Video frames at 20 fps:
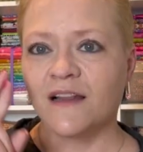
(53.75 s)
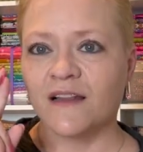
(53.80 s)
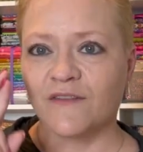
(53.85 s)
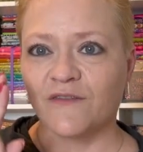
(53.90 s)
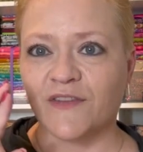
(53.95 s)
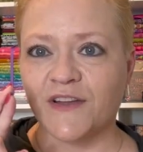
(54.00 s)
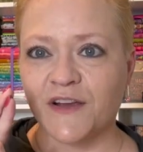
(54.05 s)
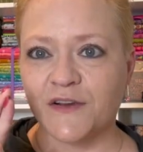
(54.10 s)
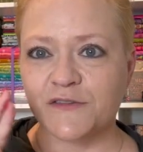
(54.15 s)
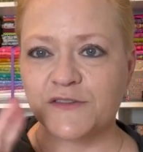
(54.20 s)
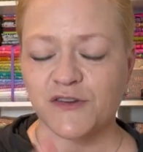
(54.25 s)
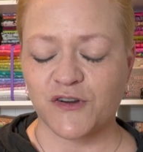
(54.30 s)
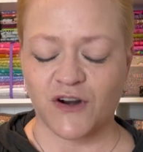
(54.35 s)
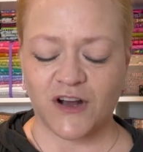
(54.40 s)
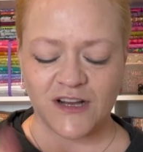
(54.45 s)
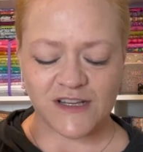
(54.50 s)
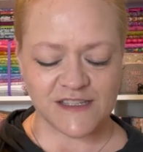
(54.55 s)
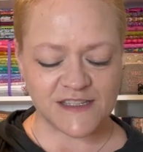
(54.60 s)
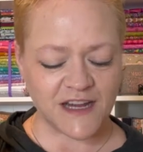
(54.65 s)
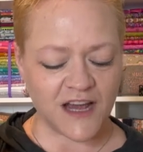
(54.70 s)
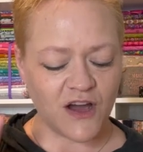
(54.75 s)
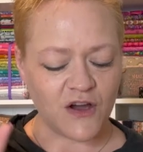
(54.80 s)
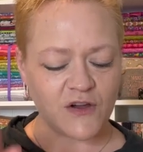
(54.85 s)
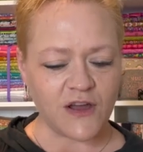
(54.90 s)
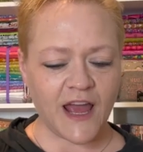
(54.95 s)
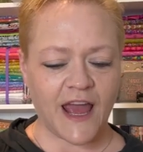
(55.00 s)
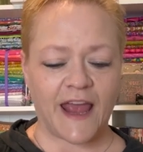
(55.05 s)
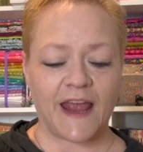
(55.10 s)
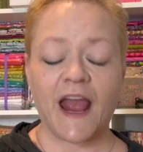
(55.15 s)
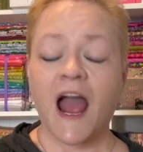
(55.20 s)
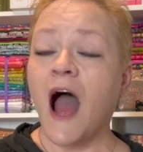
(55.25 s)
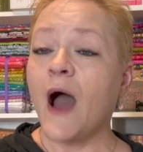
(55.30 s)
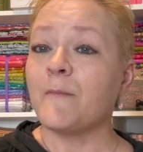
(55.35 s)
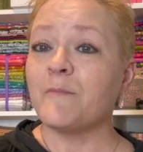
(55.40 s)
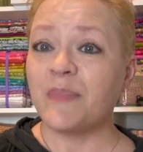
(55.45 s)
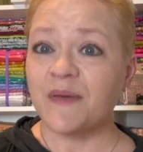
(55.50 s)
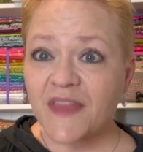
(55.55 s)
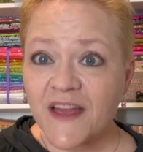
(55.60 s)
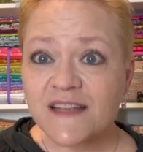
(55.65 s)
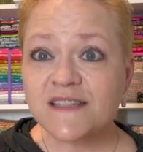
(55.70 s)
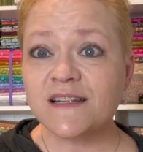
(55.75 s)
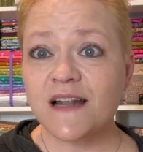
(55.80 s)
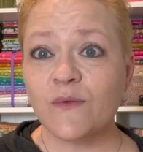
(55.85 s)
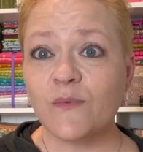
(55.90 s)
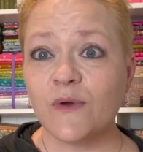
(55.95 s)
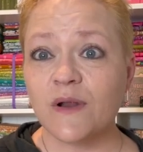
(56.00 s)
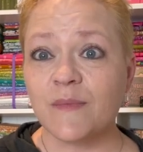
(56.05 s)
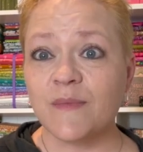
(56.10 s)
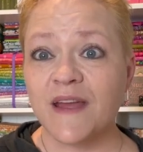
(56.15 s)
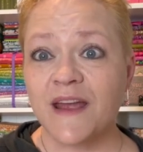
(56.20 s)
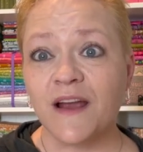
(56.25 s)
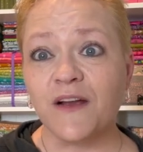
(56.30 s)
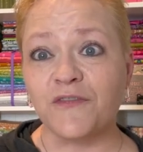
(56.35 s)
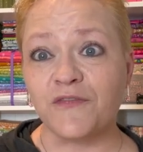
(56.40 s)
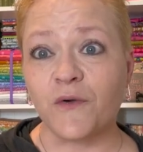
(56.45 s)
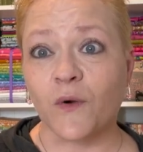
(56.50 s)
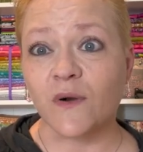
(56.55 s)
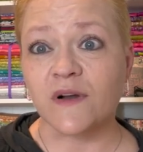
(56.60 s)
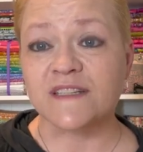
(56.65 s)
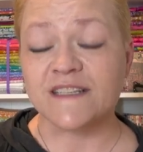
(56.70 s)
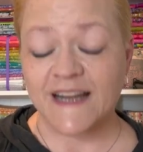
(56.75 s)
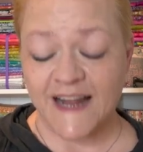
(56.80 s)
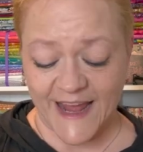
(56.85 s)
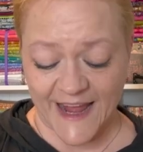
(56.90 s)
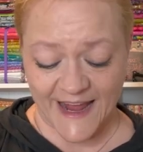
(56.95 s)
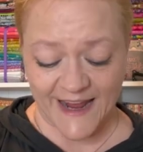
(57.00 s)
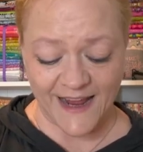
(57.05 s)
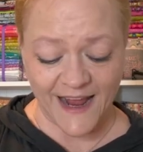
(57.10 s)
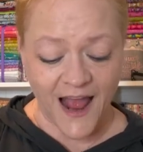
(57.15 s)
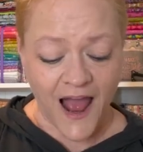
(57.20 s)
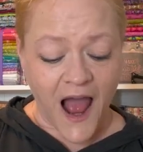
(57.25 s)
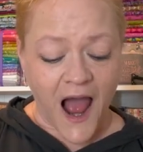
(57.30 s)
fingers crossed. Okay, but that's not what I'm here for today.